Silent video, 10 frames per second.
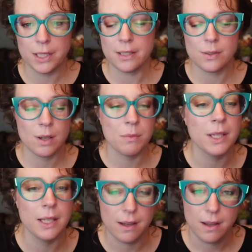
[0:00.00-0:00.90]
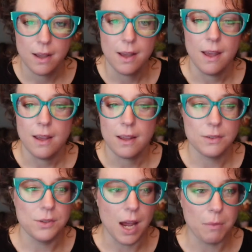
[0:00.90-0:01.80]
and so I feel like
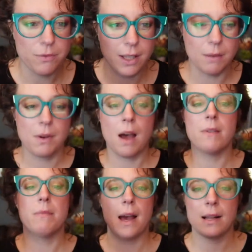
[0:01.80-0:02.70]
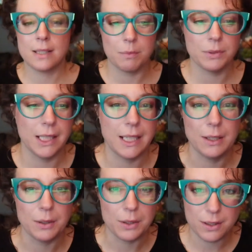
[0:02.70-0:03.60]
I'm coming back to planet
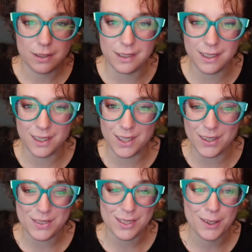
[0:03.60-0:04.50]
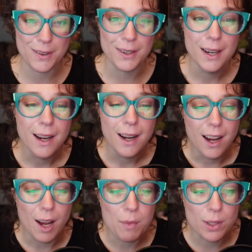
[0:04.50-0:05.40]
Earth. So
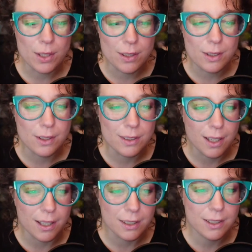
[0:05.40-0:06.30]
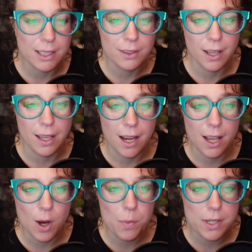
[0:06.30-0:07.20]
I'm a little unclear. Okay,
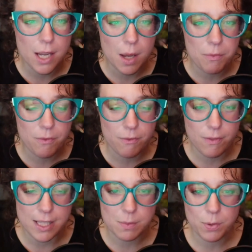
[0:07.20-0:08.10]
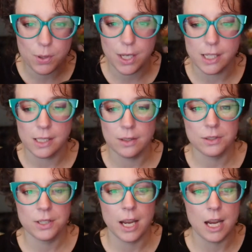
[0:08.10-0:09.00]
I opened up Facebook in
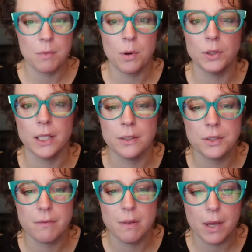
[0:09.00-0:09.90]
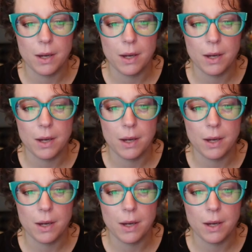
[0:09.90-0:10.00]
another tab. Hold on, there's gonna be.